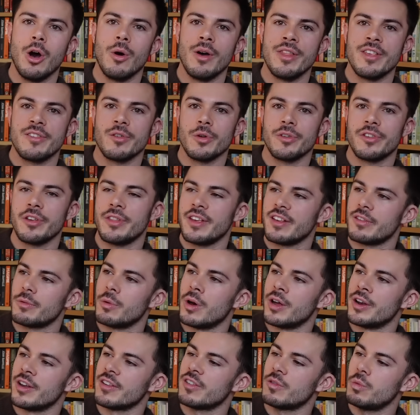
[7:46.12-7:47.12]
Oh, and there's also this
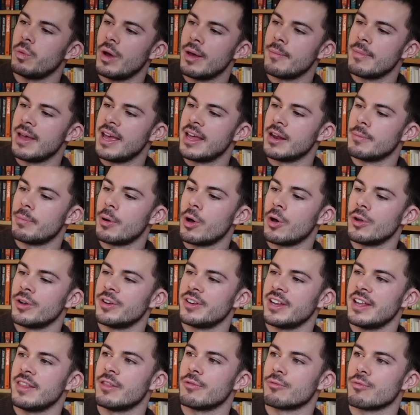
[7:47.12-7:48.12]
one, A Swim in a
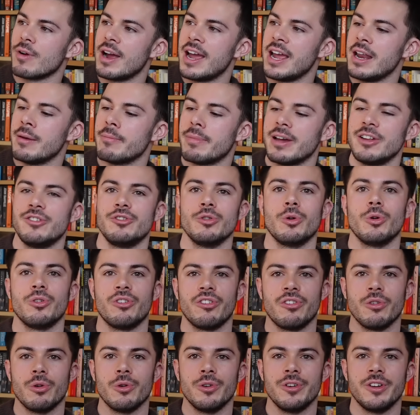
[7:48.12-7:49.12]
Pond in the Rain by George
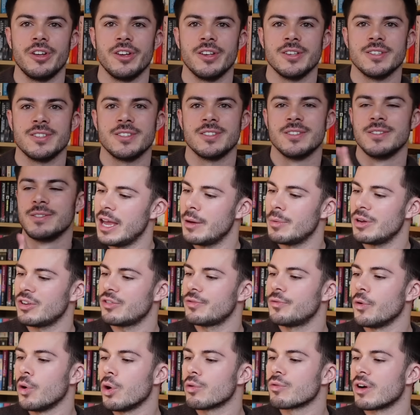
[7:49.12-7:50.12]
Saunders, in which
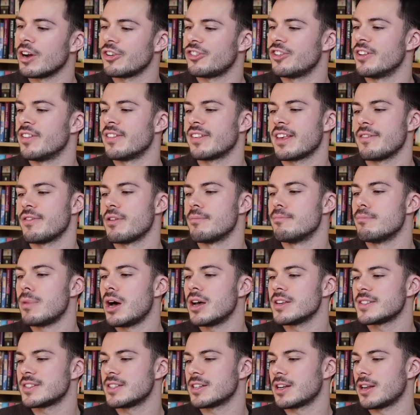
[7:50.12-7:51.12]
four Russians give a
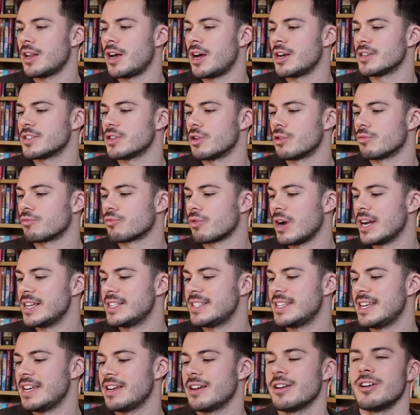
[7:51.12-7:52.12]
masterclass on
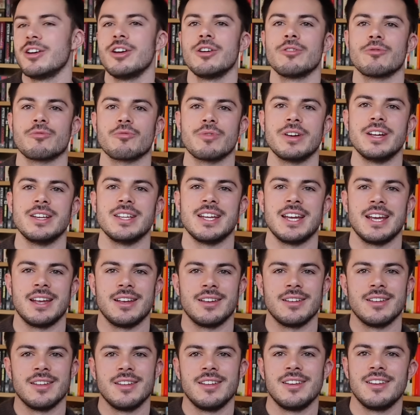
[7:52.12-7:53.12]
writing,
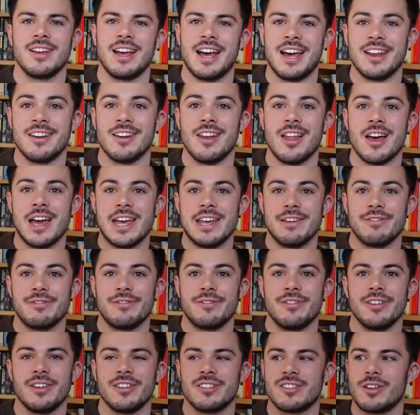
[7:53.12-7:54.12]
reading, and
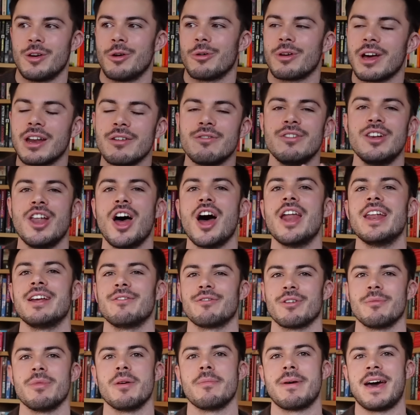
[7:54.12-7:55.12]
life. So kind of learning
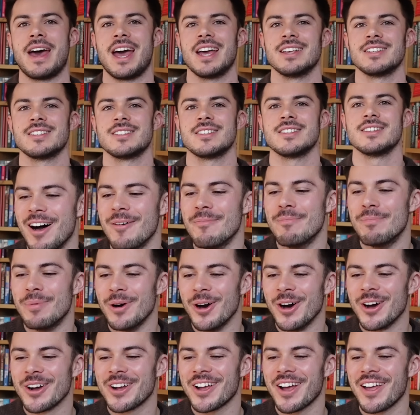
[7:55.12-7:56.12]
from the best. A
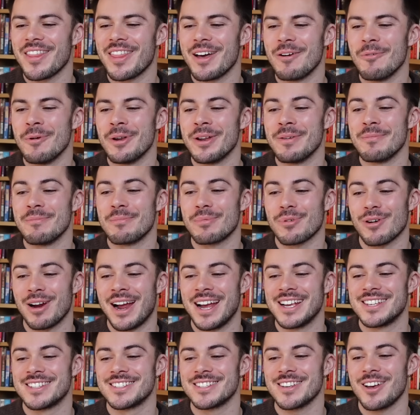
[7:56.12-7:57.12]
book that would
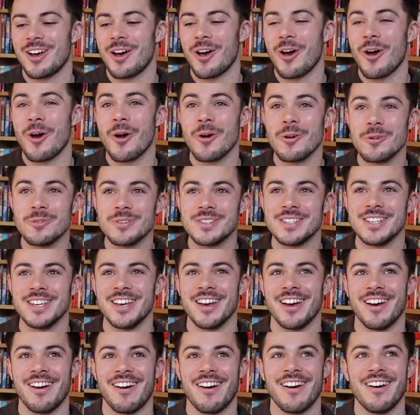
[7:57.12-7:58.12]
impress
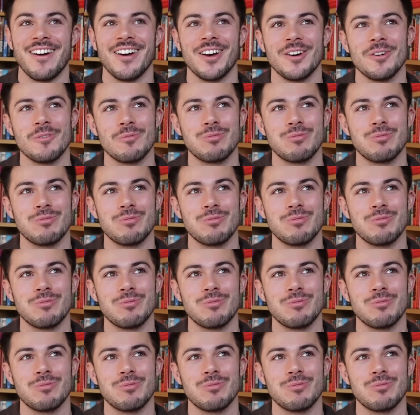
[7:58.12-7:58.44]
Hosier.